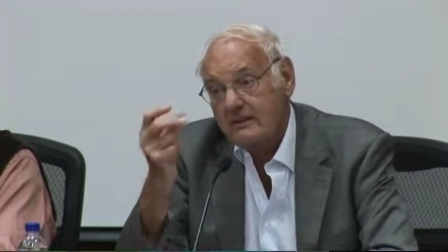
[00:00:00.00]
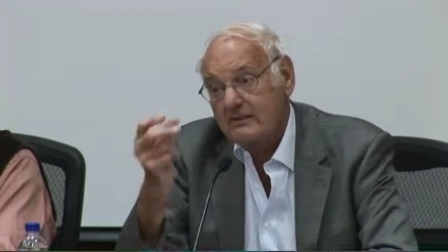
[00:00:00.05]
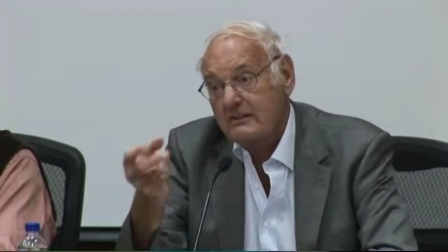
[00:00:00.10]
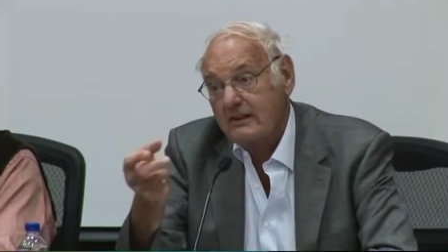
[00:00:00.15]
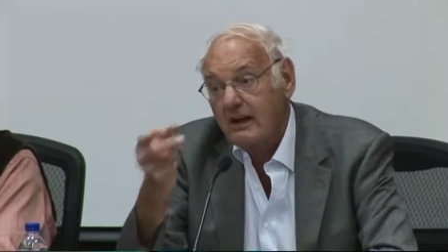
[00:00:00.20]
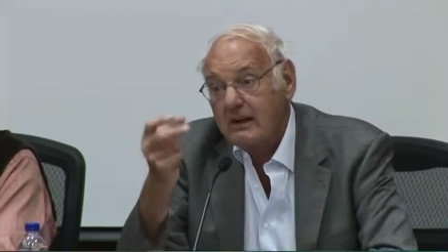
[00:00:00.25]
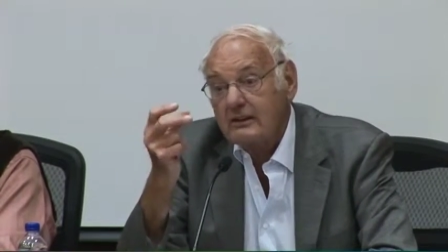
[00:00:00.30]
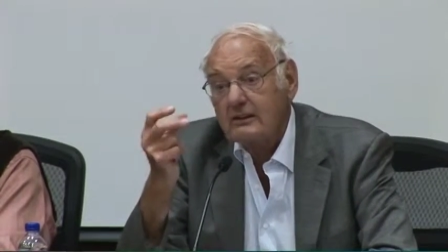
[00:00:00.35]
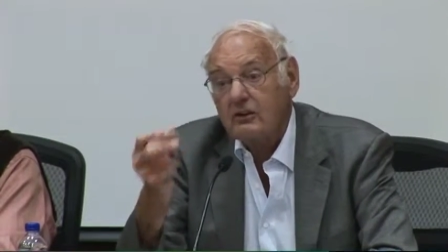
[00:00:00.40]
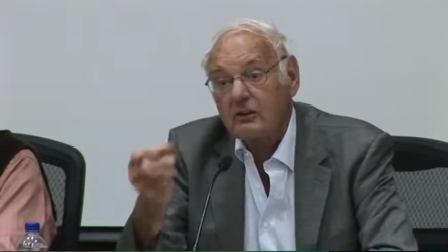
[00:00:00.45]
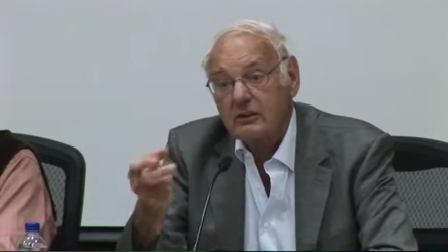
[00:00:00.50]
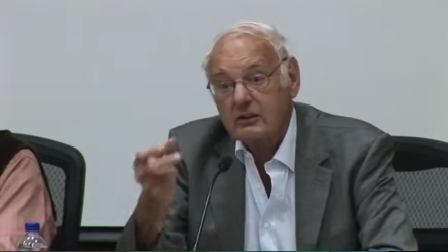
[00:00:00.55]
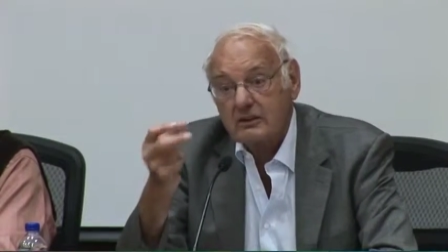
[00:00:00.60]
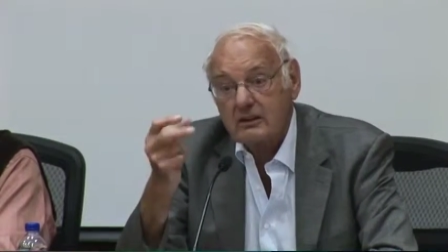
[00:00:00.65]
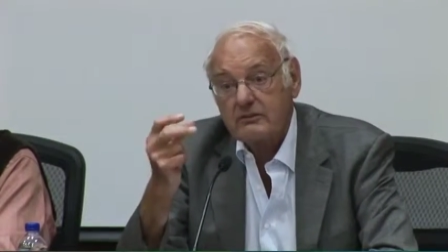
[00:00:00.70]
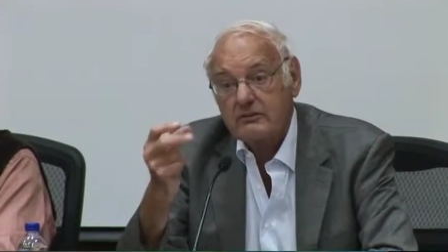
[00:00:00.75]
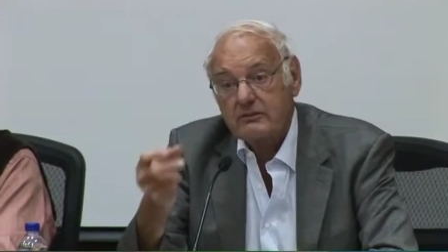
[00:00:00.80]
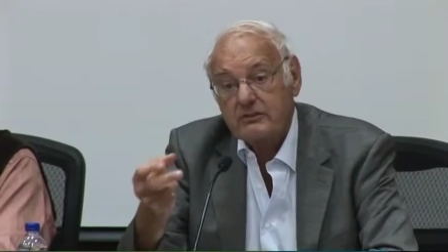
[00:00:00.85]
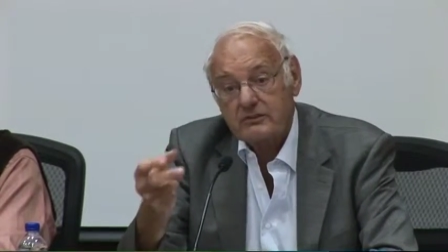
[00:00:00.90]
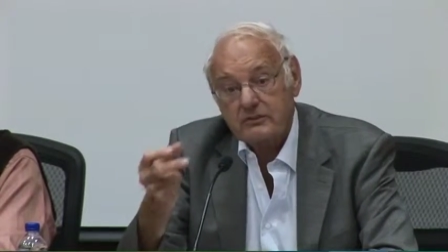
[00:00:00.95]
the
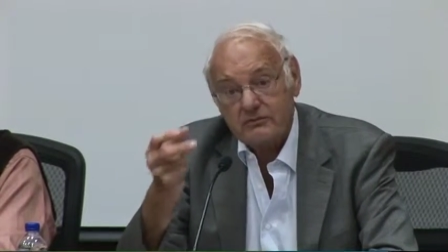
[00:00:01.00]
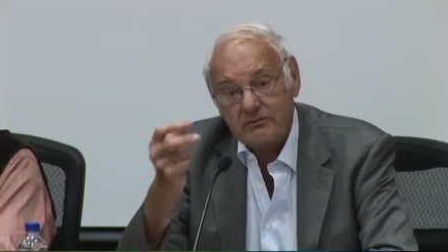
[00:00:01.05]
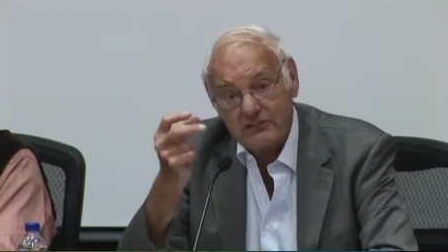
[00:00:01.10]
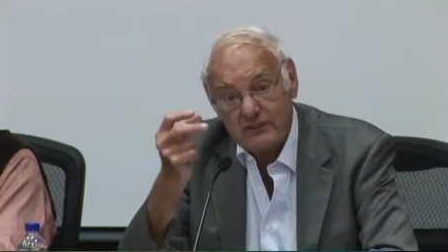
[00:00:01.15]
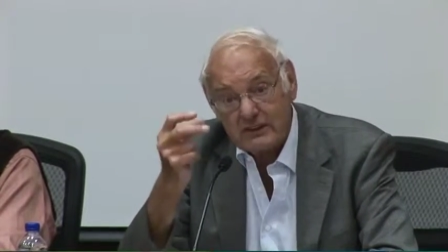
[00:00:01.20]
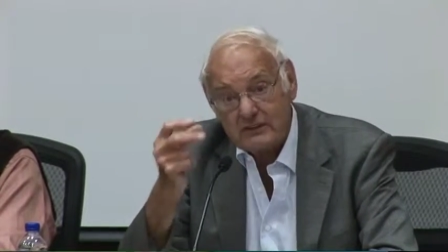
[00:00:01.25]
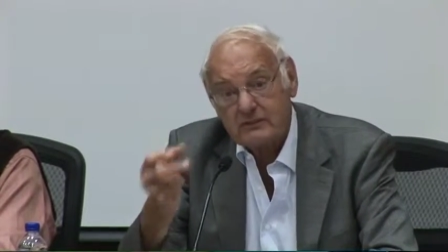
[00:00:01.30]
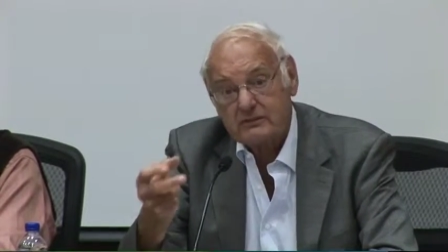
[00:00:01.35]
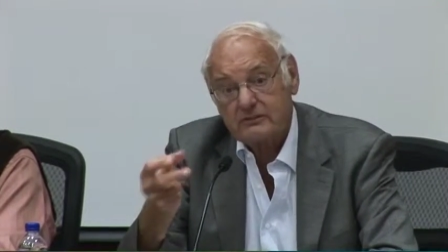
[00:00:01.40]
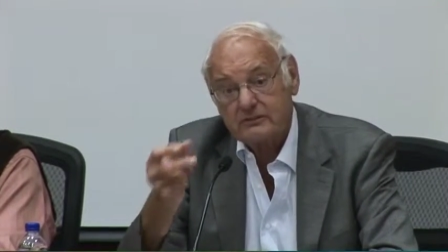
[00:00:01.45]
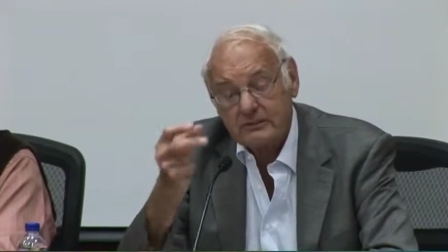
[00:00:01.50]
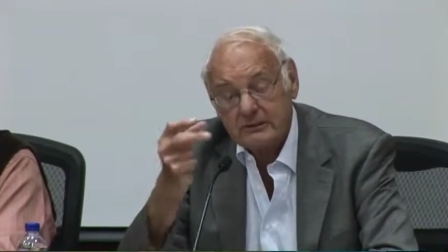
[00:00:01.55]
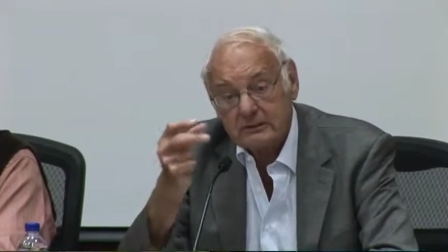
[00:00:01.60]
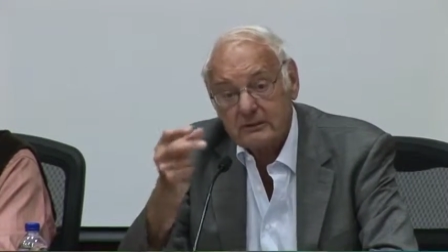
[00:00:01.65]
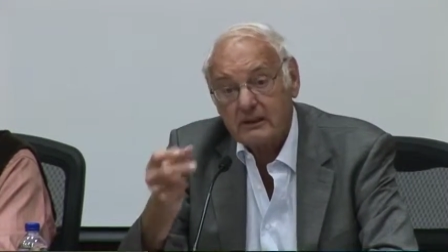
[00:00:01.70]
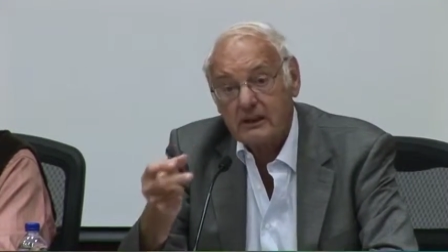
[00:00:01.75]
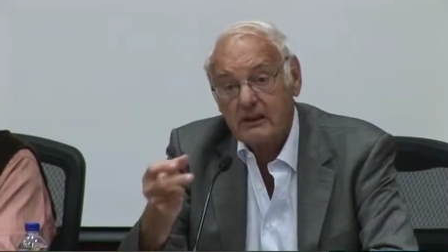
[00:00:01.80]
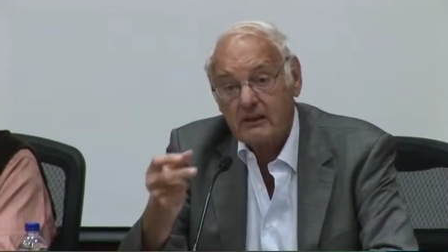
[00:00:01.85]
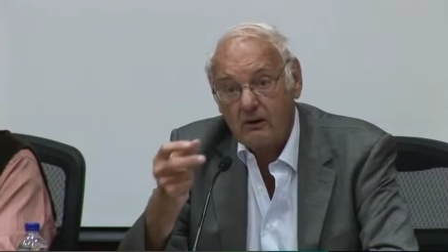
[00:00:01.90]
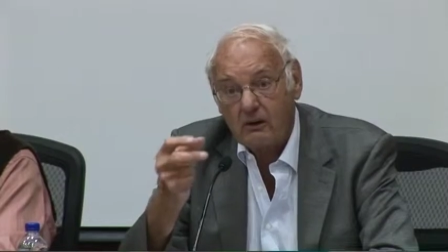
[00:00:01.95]
alternative is very,
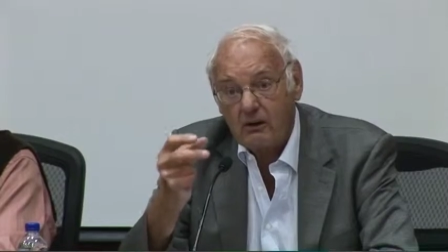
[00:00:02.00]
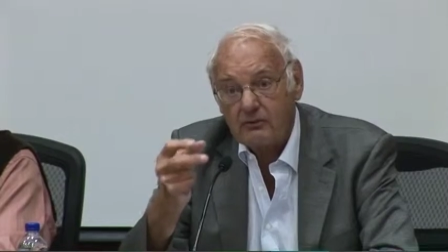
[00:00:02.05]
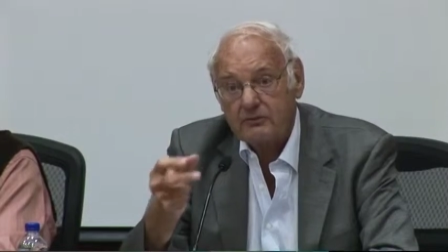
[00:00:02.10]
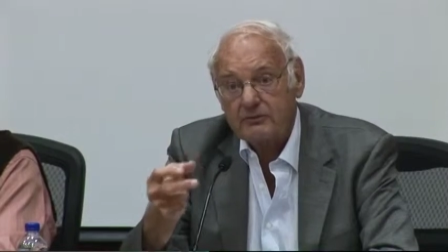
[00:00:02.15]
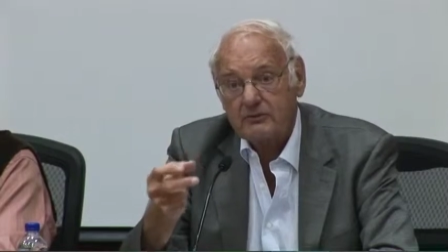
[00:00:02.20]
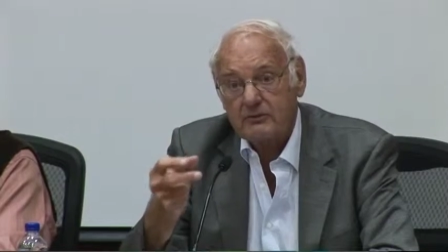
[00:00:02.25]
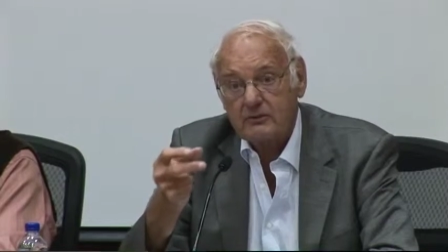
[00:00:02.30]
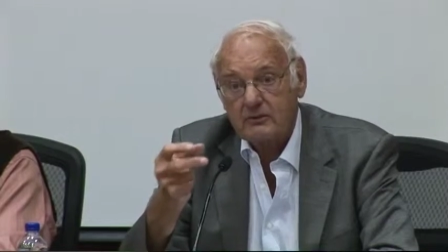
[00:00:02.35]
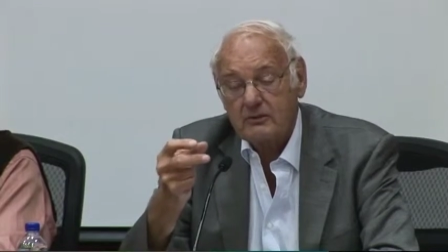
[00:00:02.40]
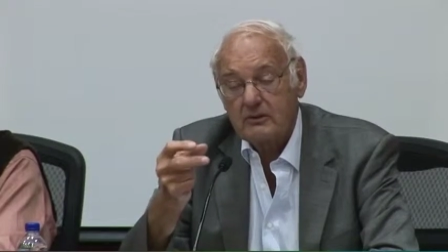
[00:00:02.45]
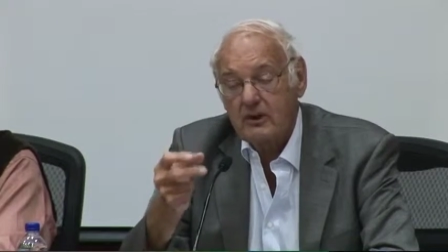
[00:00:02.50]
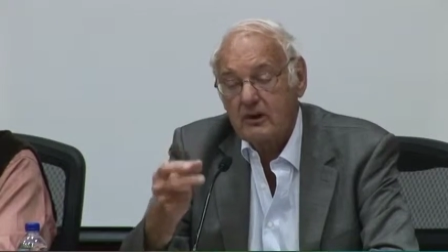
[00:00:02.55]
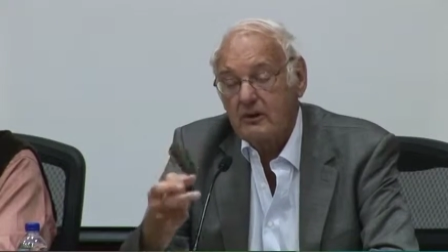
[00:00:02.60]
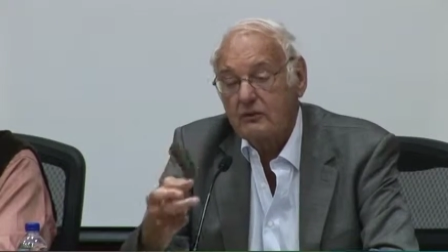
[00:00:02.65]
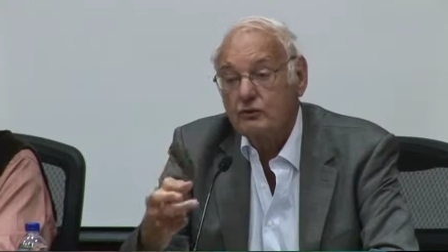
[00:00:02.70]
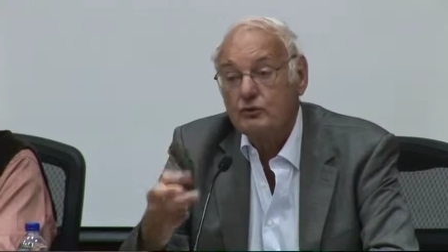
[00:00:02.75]
very often,